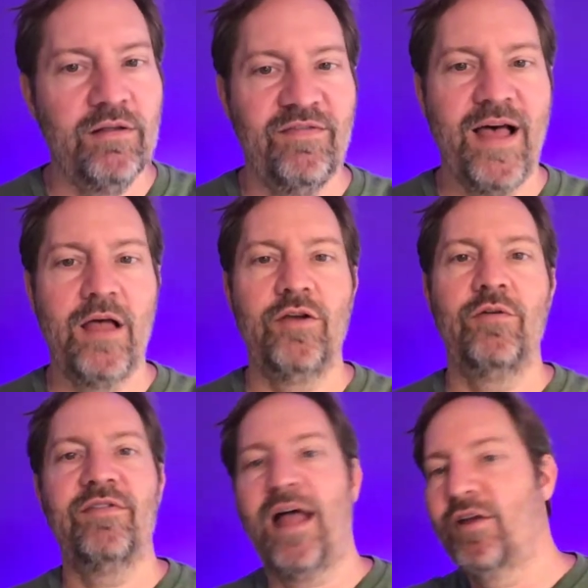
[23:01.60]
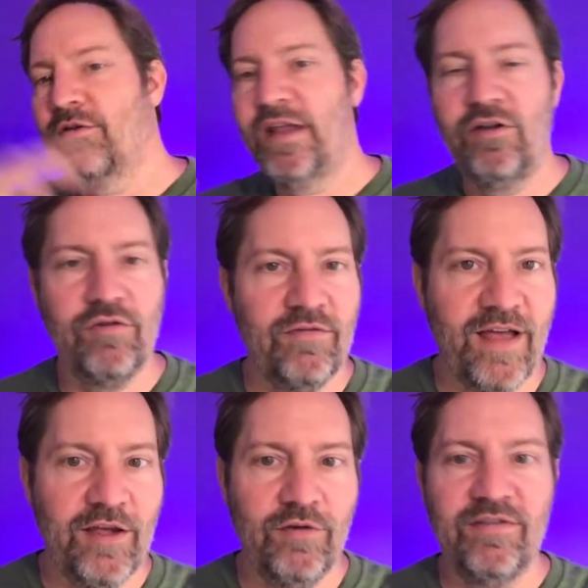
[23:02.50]
values, not your teachers'
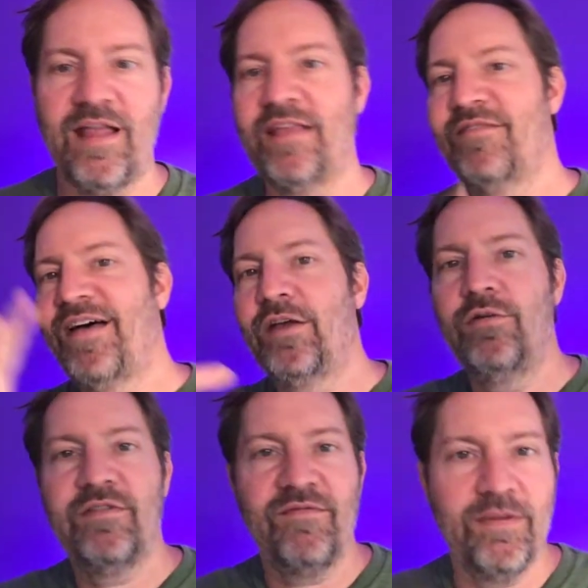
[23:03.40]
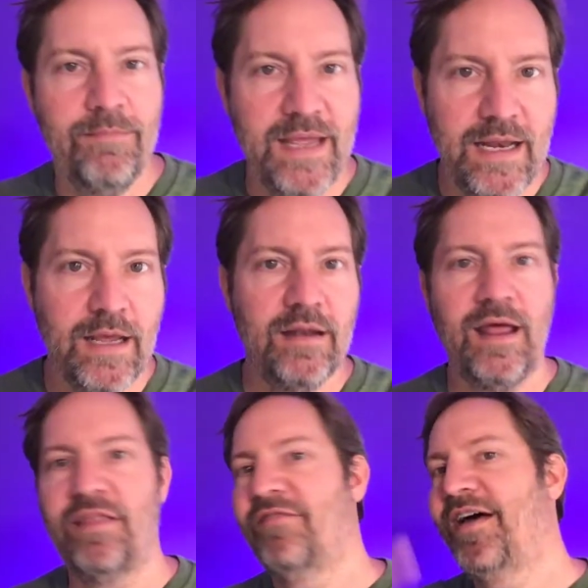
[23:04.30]
values, not the values of the media,
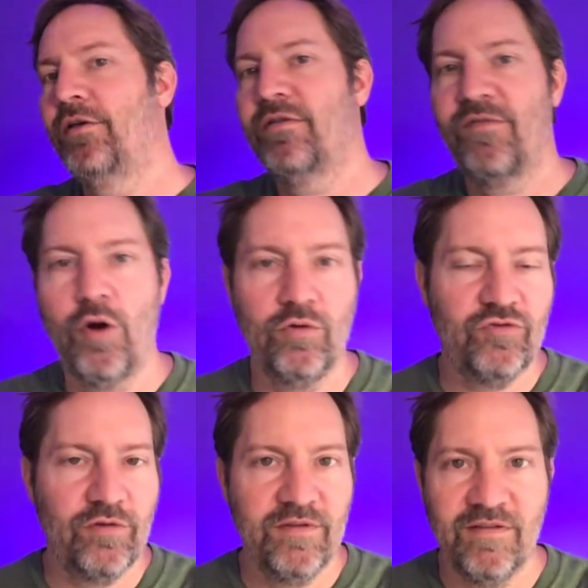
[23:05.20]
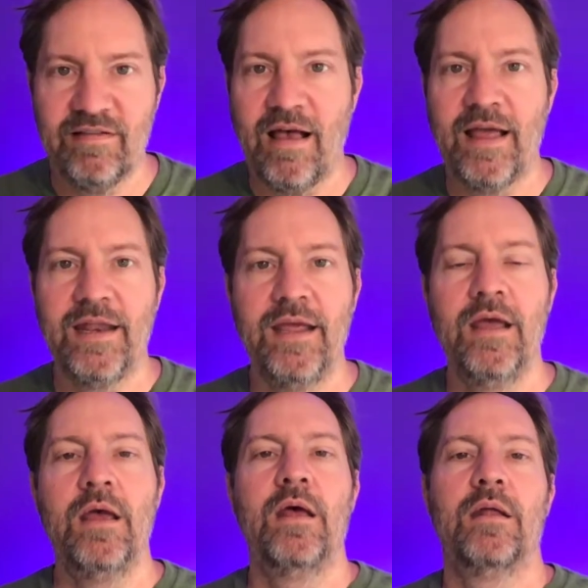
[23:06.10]
not the values of culture and society.
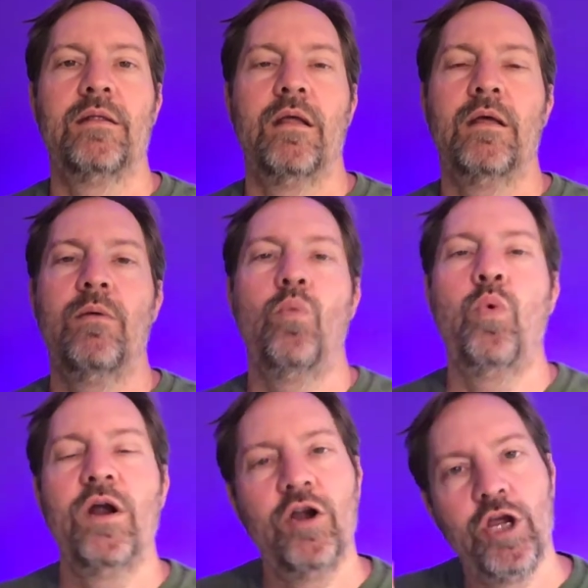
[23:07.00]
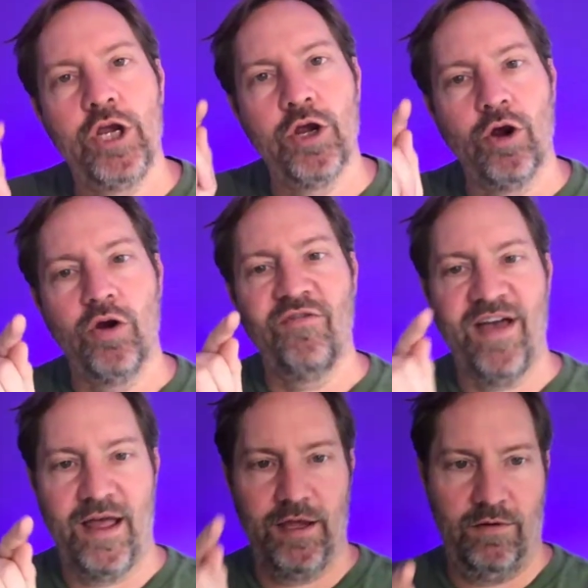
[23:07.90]
What are your
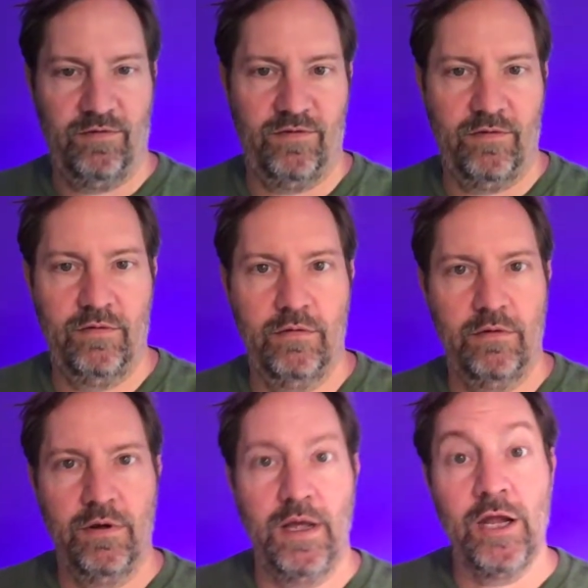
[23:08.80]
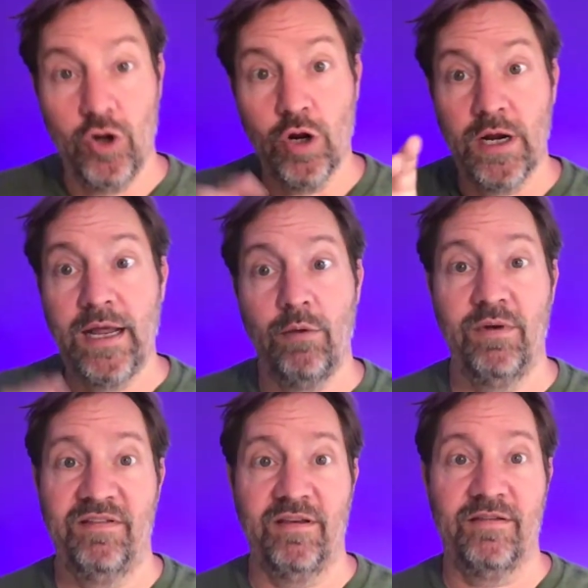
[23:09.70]
values? And you're going to get
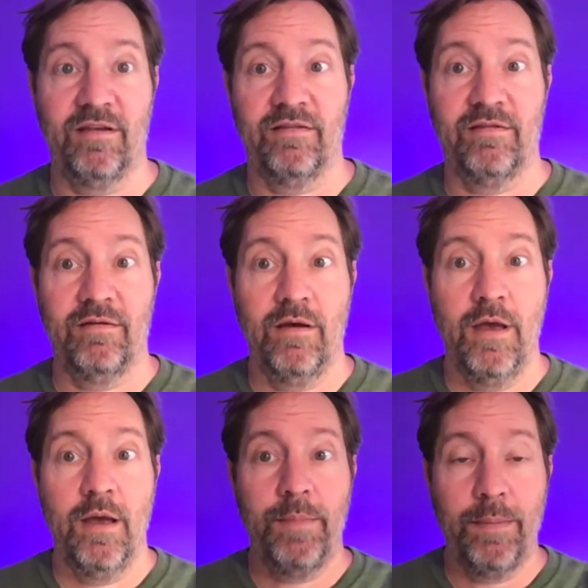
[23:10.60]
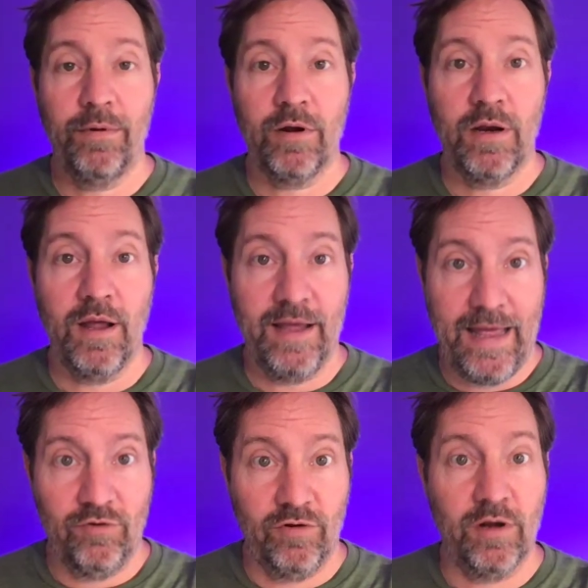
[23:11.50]
resistance. People are going
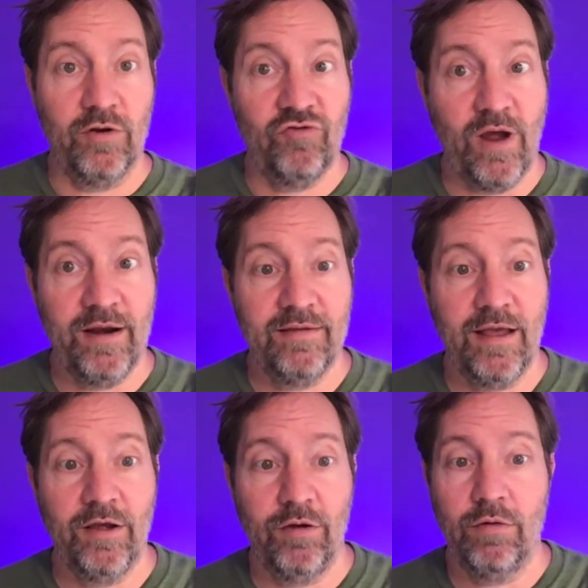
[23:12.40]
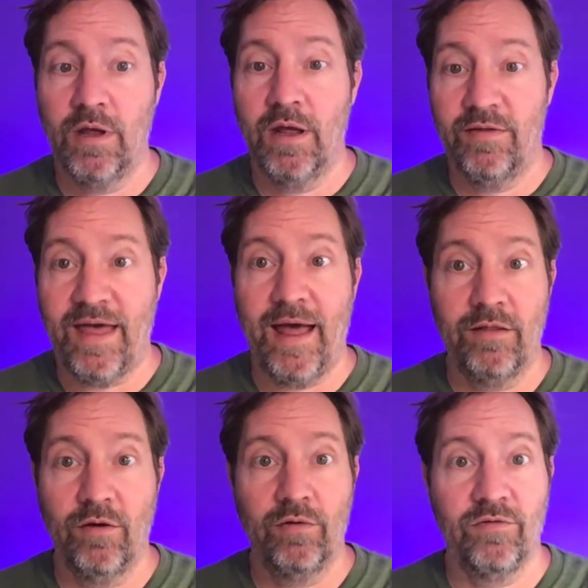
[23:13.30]
to try to tell you that
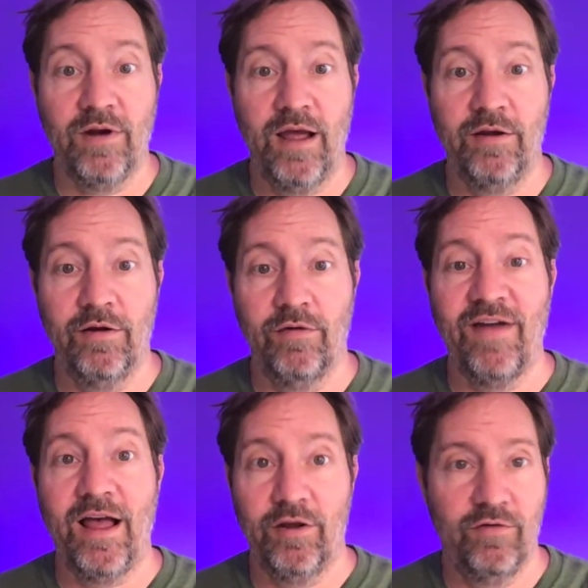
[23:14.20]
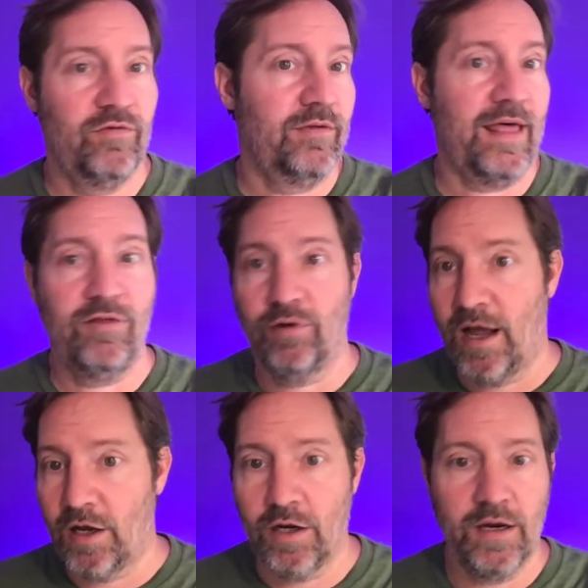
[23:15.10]
those are not your values or that they're
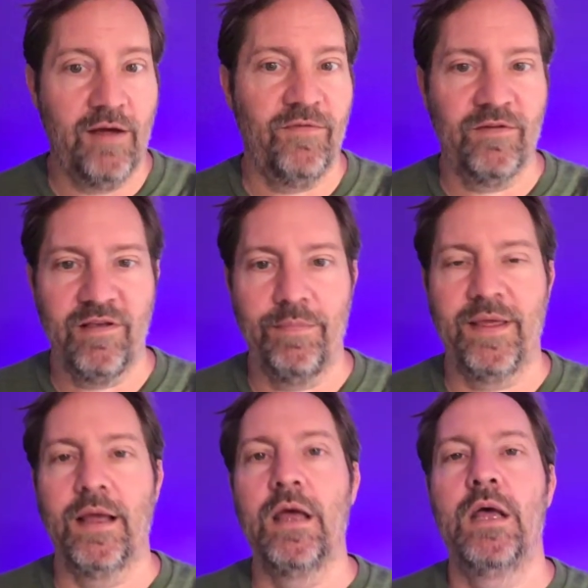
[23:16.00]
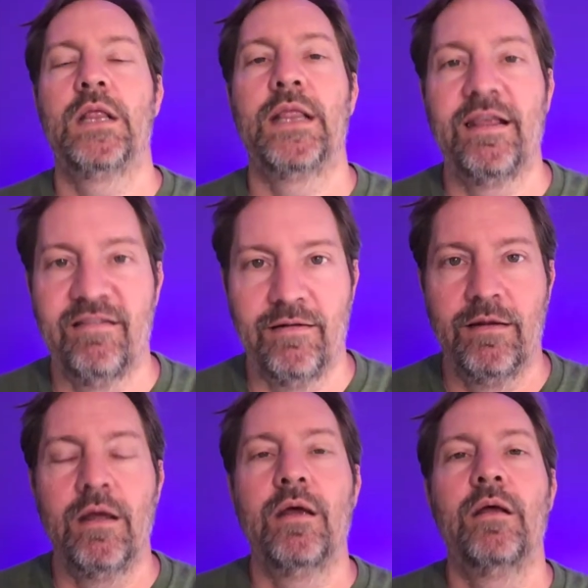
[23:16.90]
not good enough or something. Listen
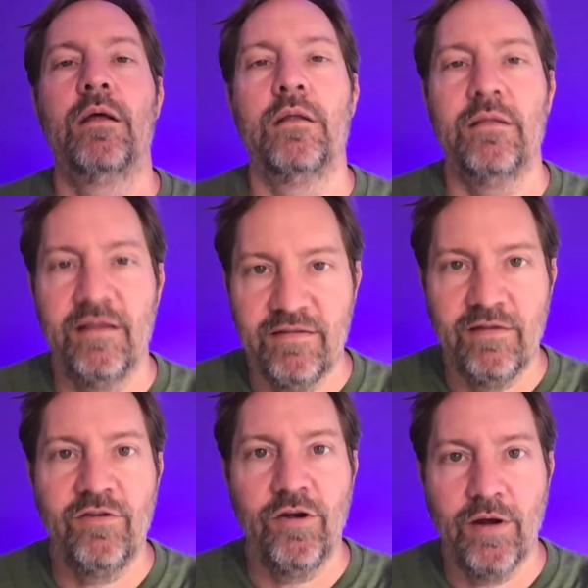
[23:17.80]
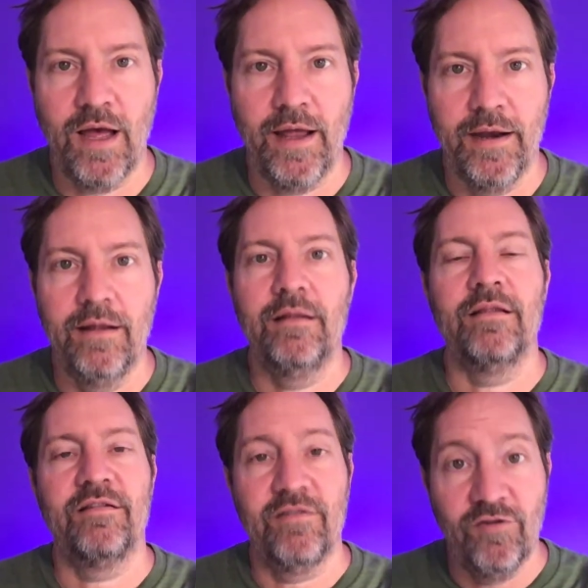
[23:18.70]
to your gut,
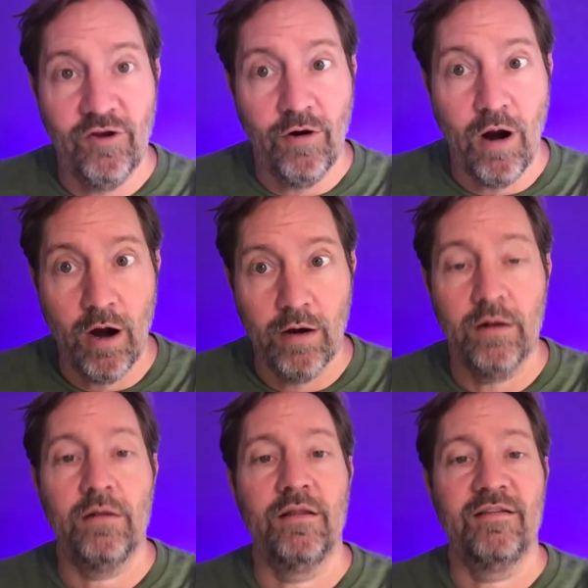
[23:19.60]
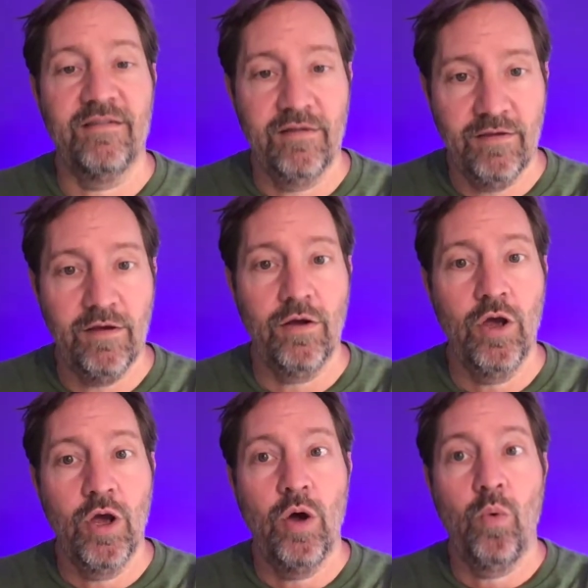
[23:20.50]
listen to your heart, listen to
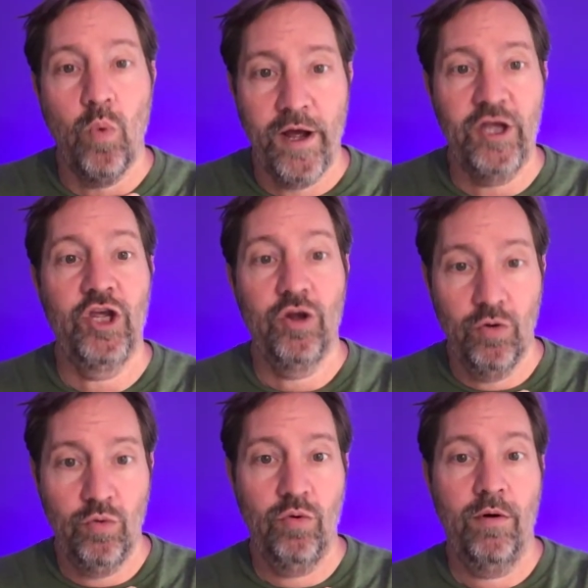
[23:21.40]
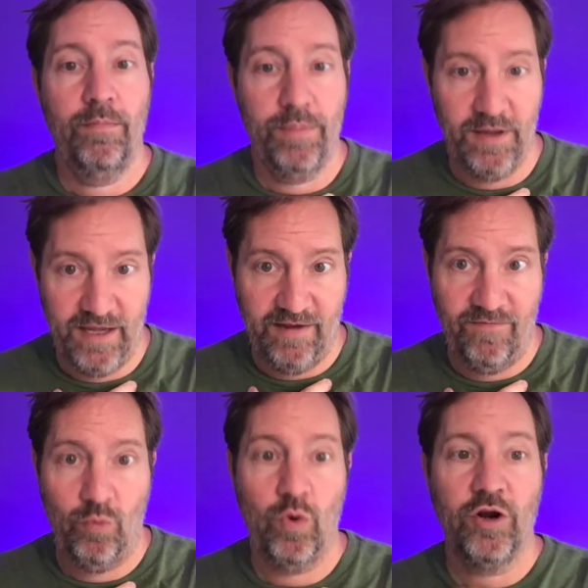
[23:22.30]
what you believe.
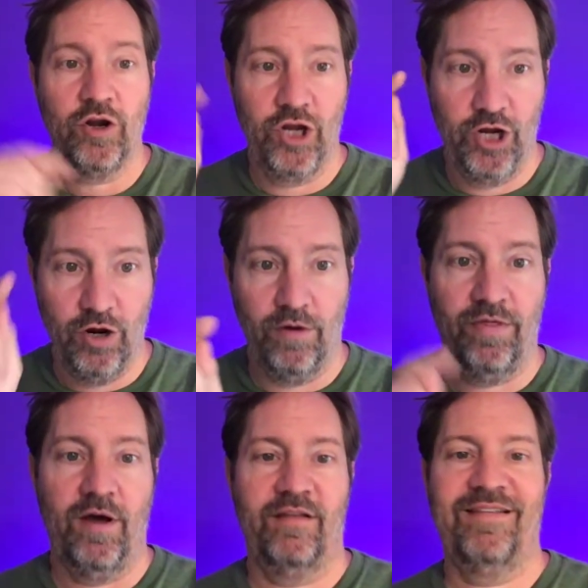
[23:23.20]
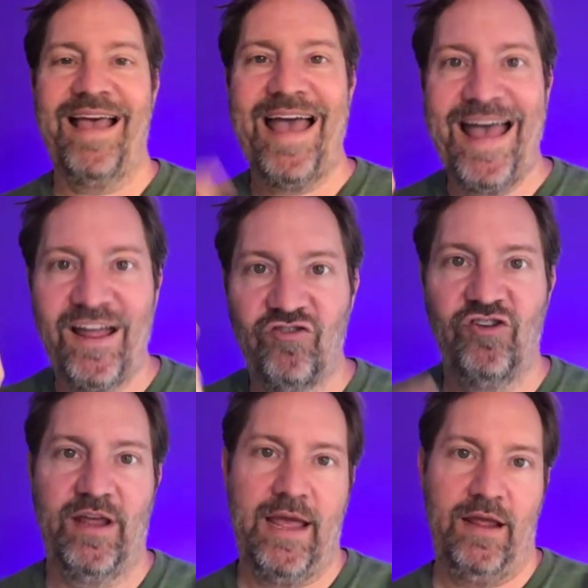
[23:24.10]
What are your thoughts?
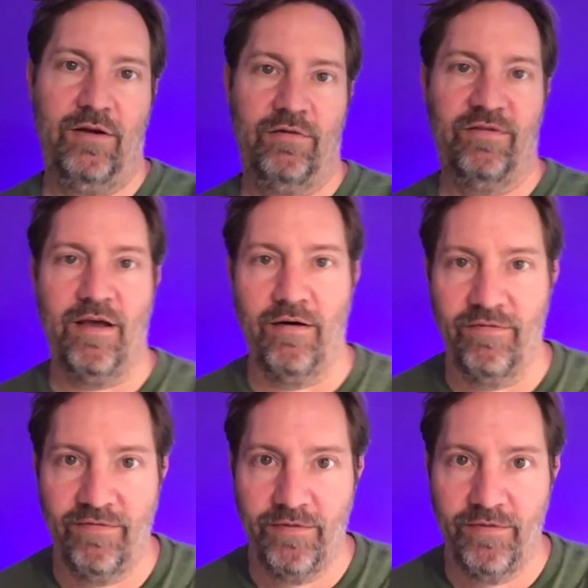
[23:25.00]
Educate yourself